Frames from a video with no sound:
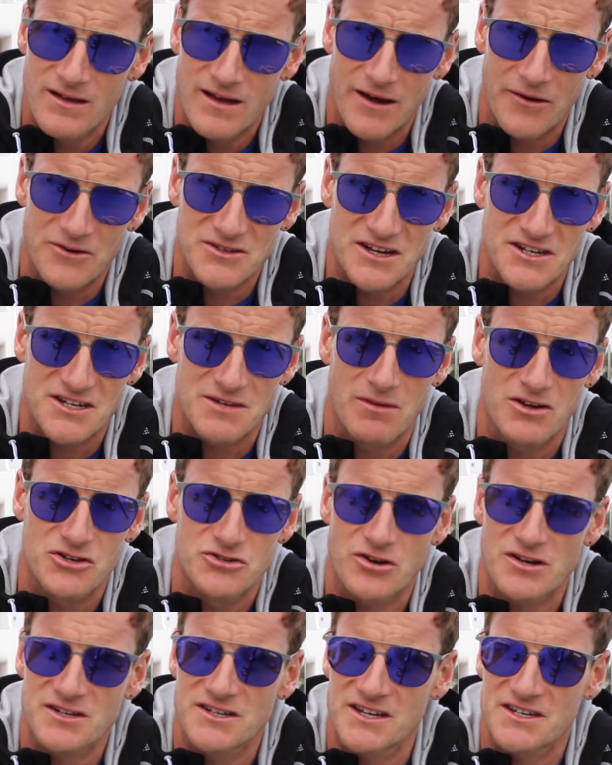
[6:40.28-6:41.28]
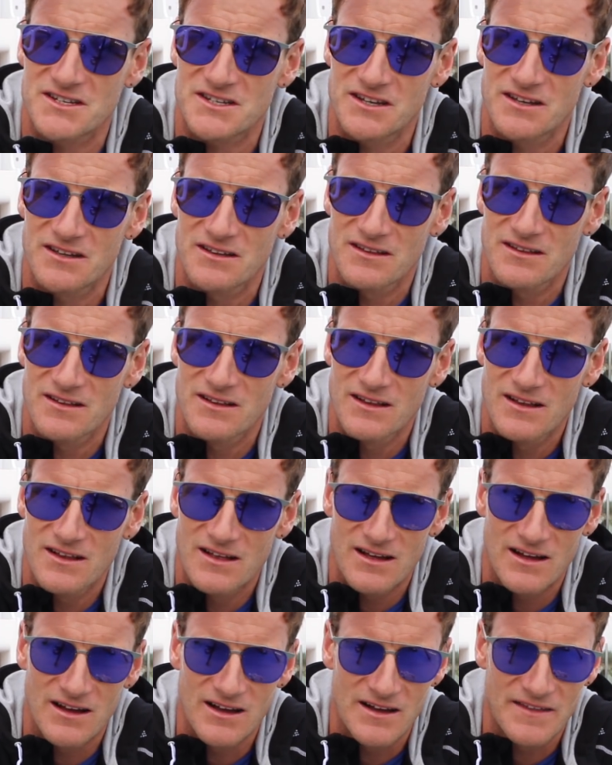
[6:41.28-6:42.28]
And it was actually my drug tester
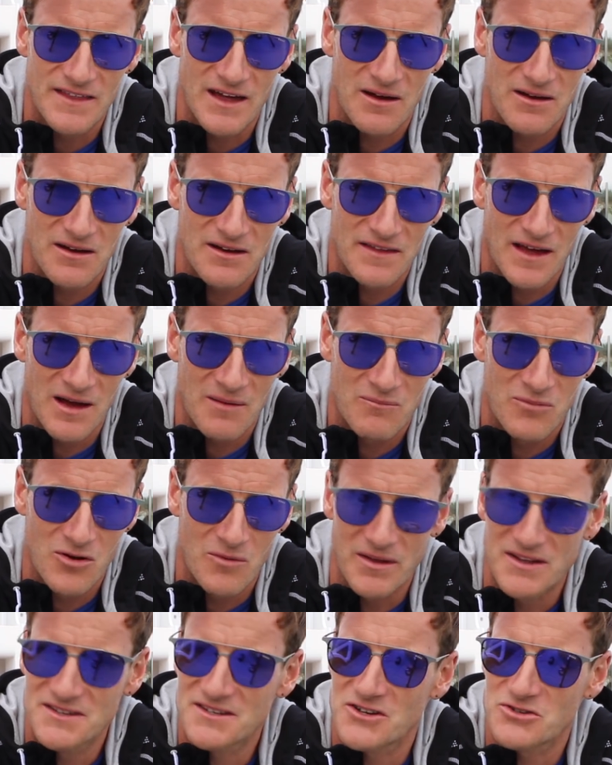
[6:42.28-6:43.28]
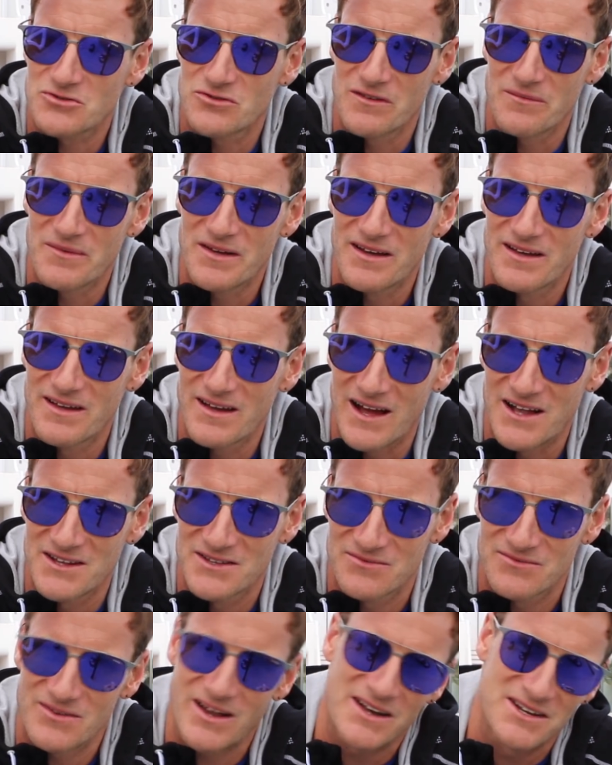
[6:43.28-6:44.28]
that put me in touch with him
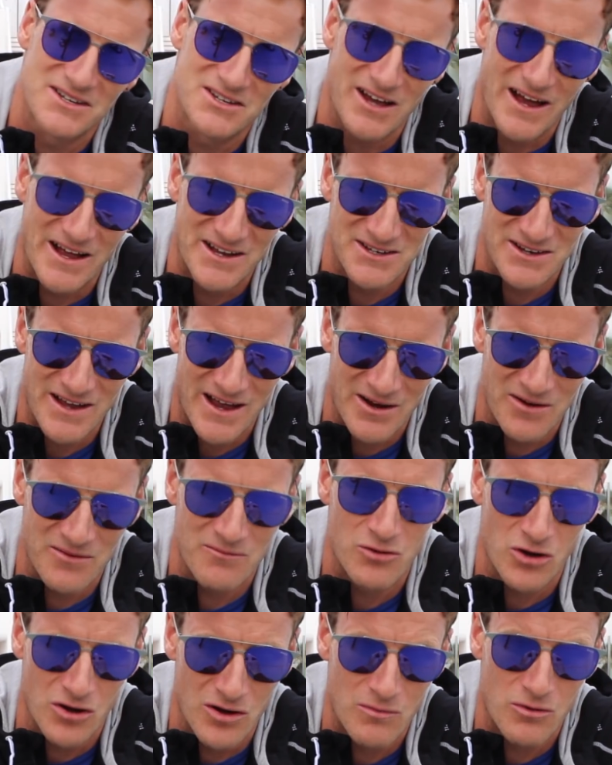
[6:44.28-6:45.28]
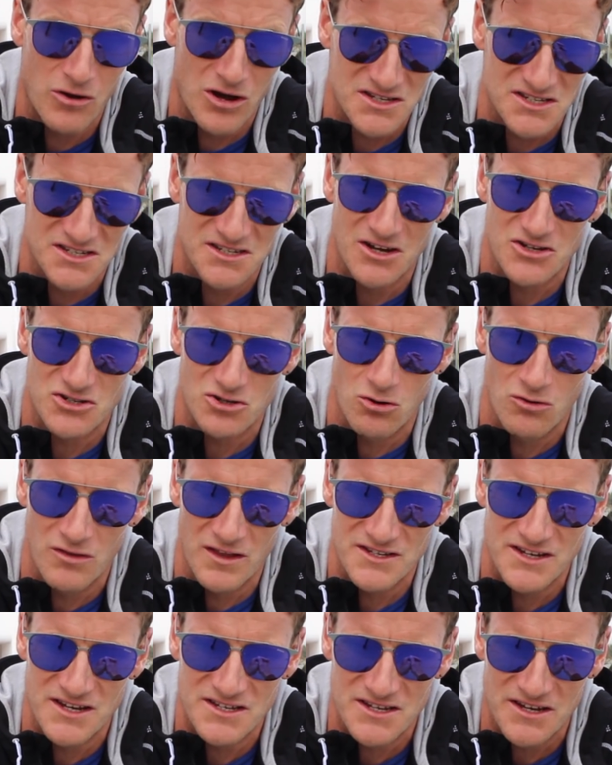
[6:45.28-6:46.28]
and put us in touch all
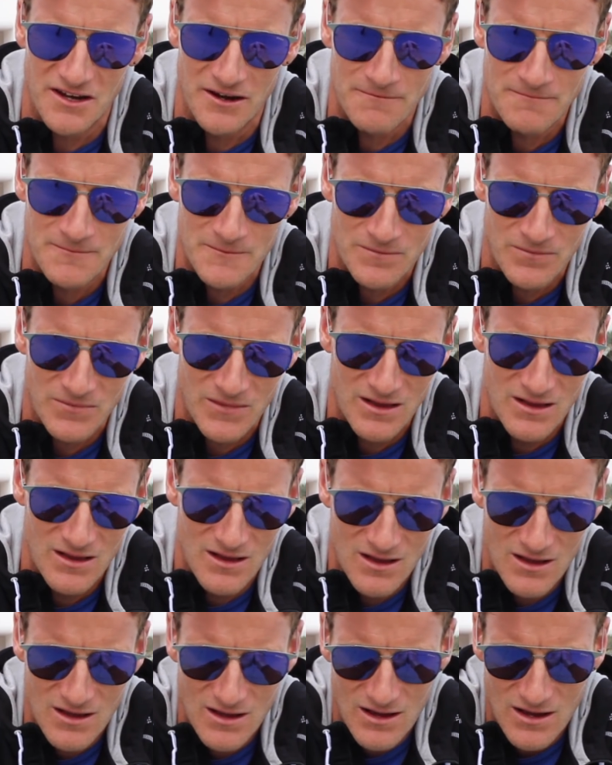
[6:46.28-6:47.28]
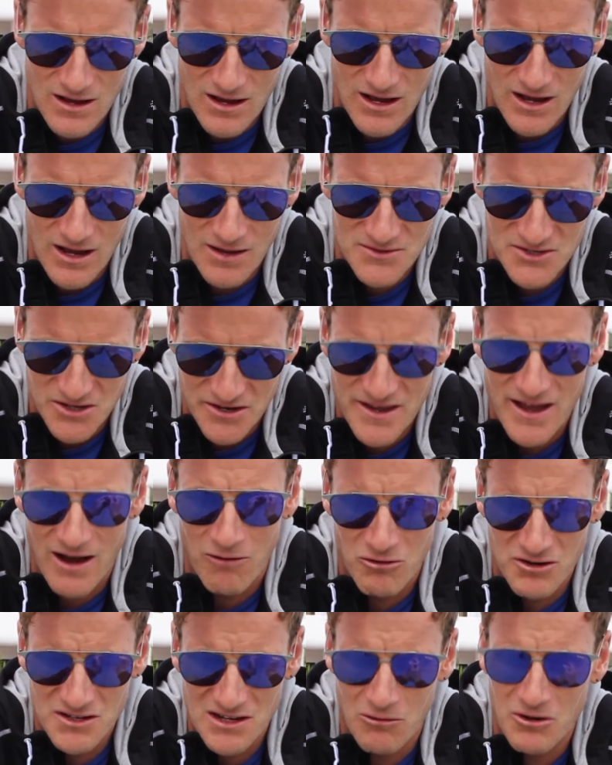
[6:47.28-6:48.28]
those years ago. So yeah, I
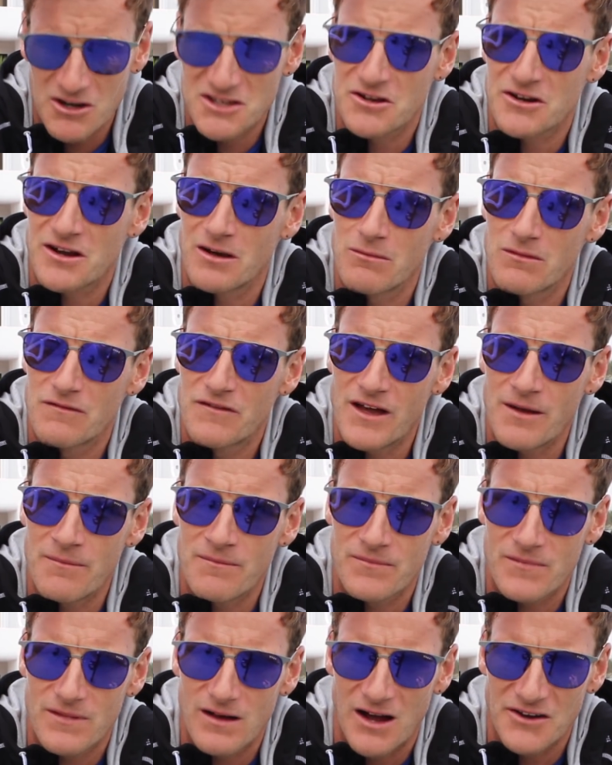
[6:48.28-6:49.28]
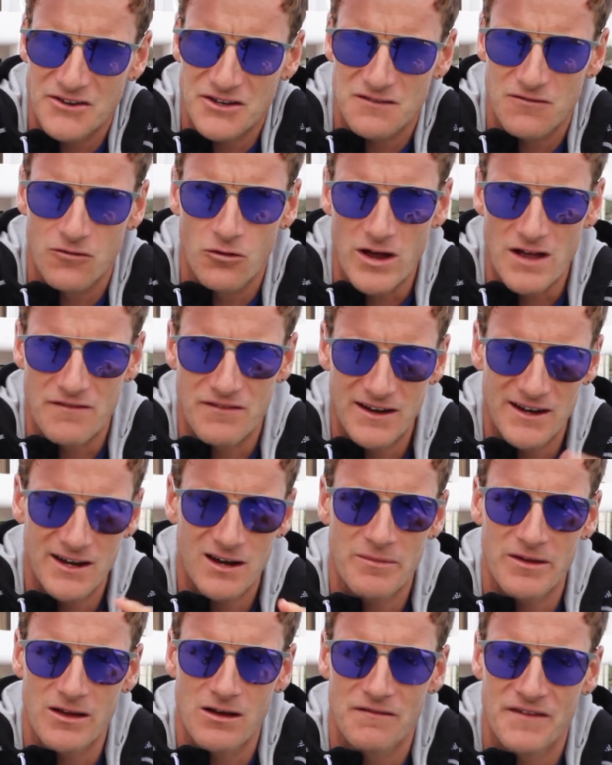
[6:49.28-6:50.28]
wanted to hook up with him. I just thought if a
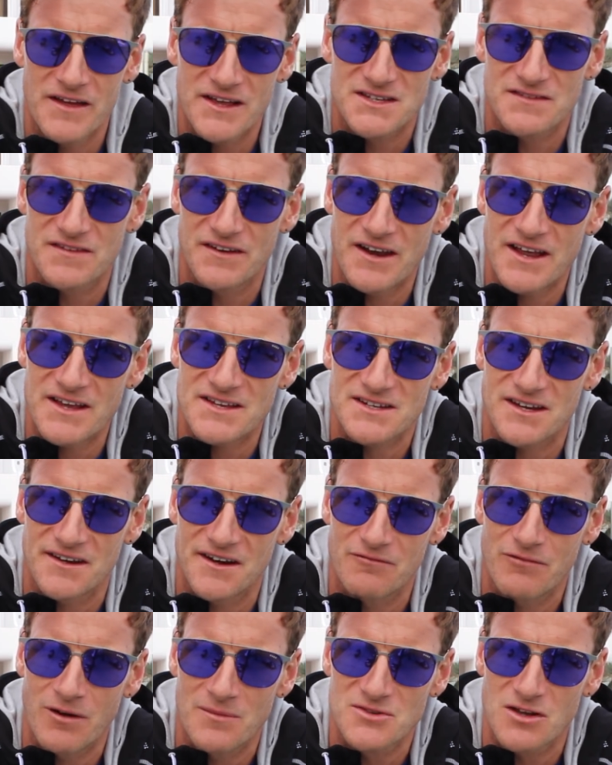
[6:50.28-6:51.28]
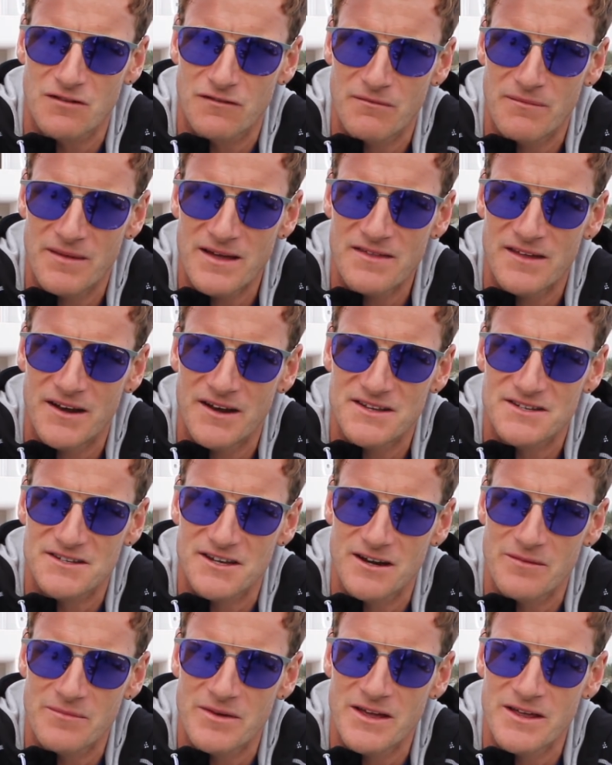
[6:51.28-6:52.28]
little bit of his finesse kind of rubs off on me, then it's
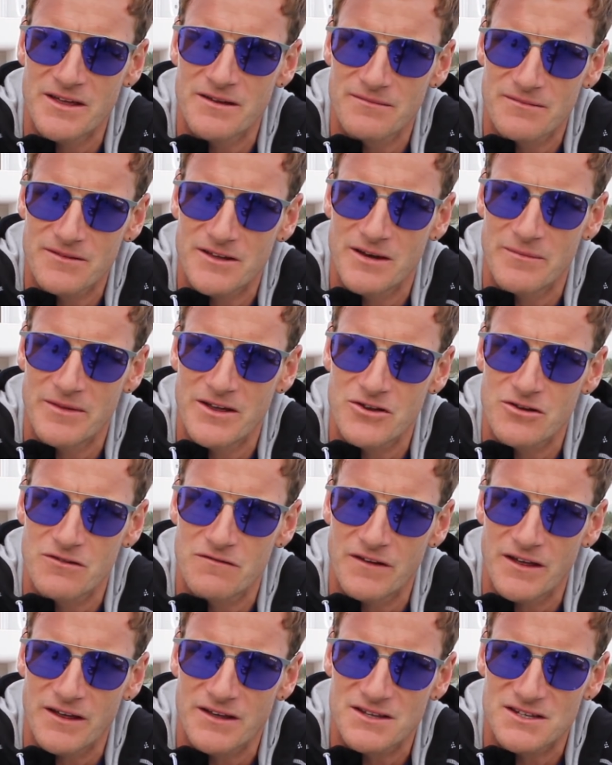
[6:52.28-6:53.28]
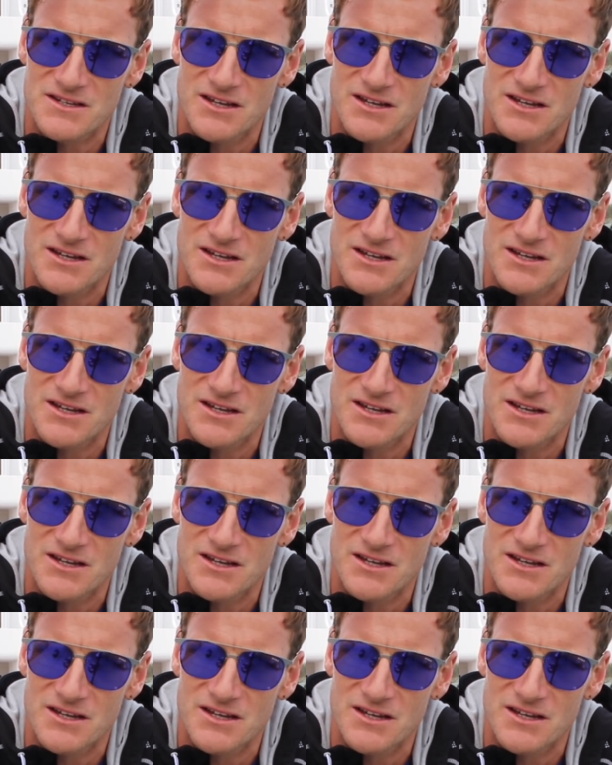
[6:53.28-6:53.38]
going to be a good thing.